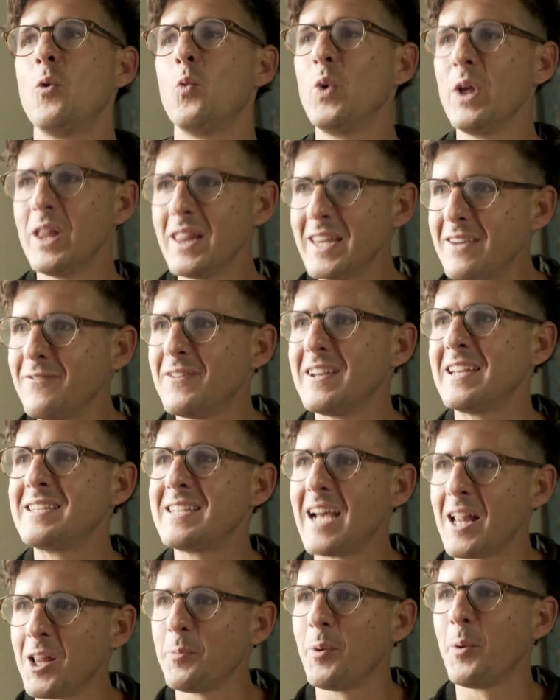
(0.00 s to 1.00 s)
will leave an
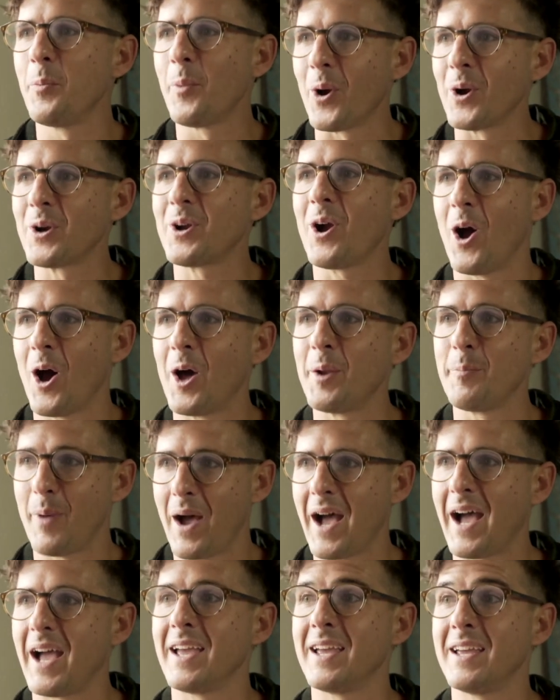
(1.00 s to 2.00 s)
indelible mark on
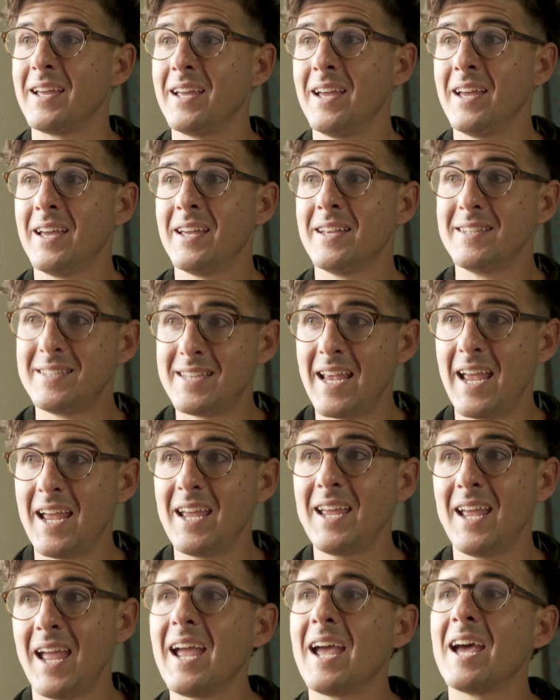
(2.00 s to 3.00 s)
my
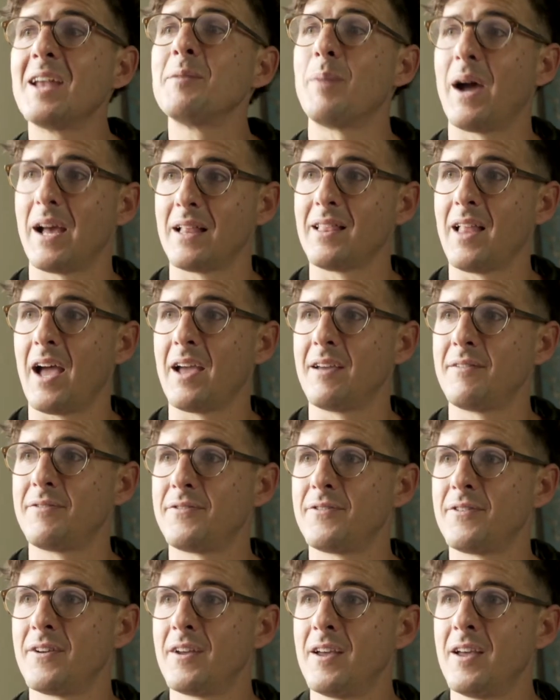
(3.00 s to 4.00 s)
day and my
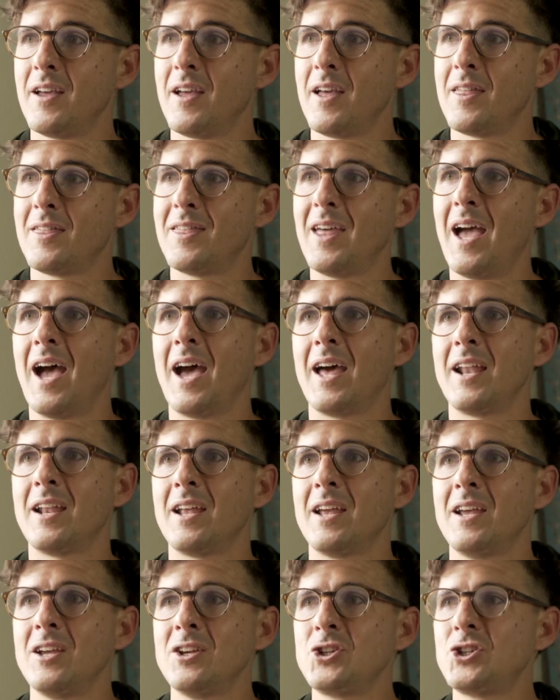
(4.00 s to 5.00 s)
life that
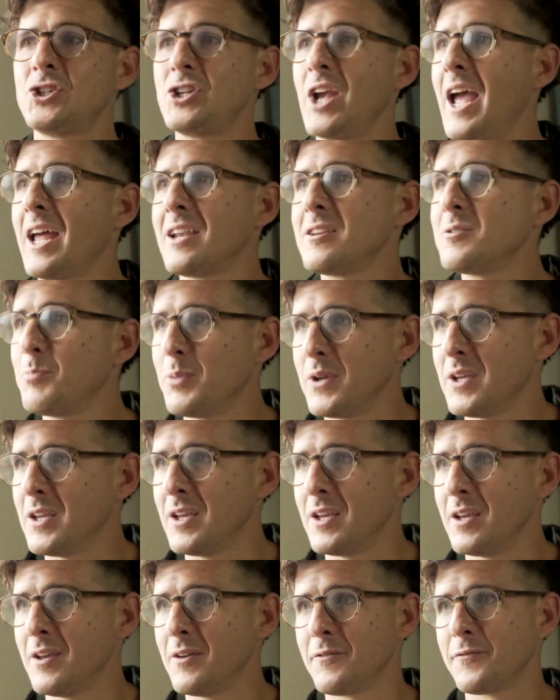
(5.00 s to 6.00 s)
shan't
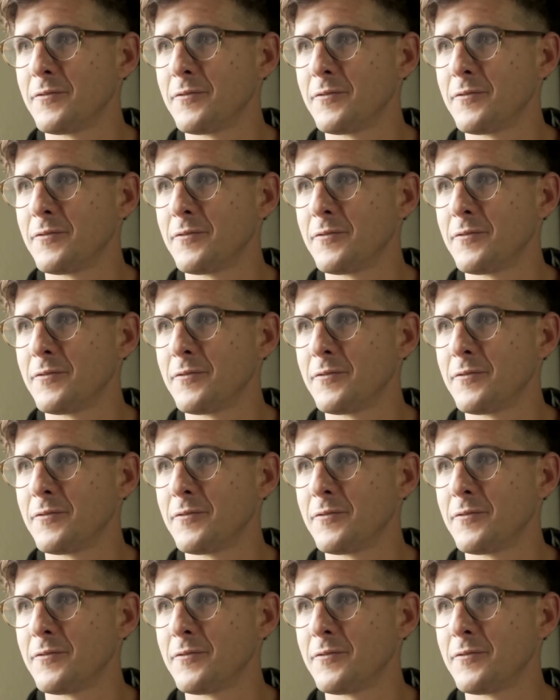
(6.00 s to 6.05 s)
be